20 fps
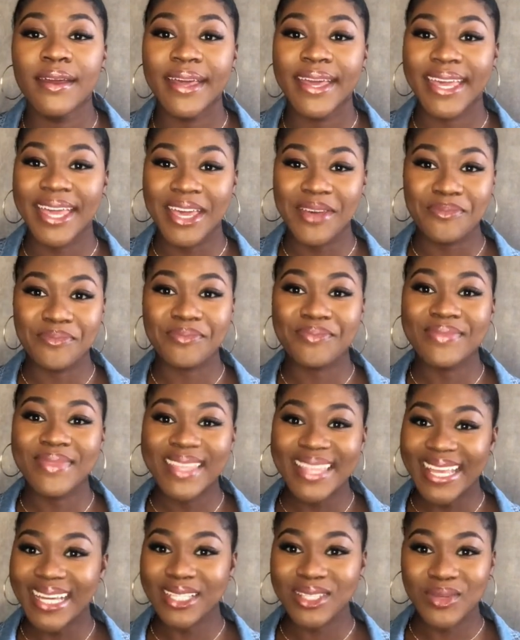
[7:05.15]
Okay,
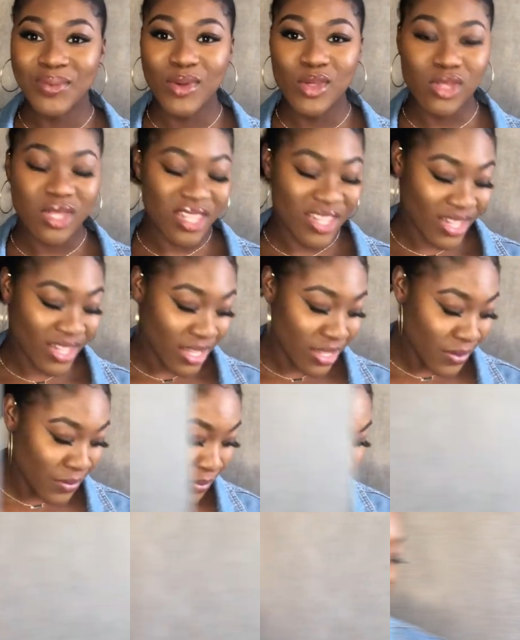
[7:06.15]
next question.
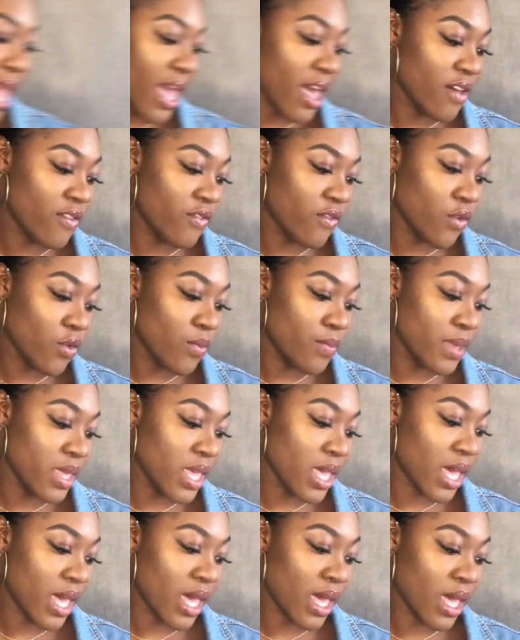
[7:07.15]
I have 4B
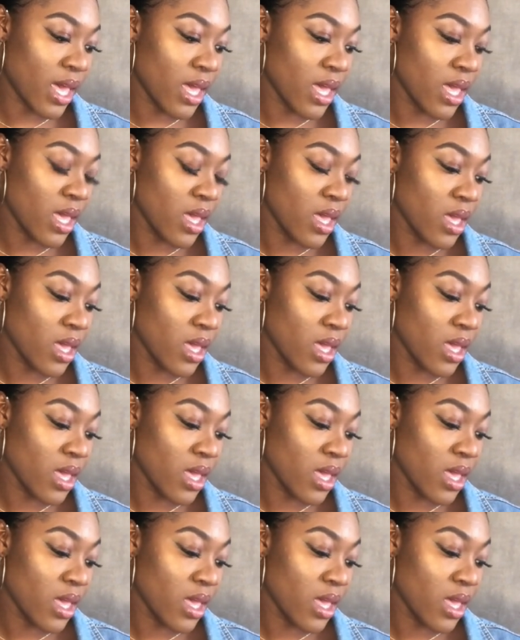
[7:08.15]
hair.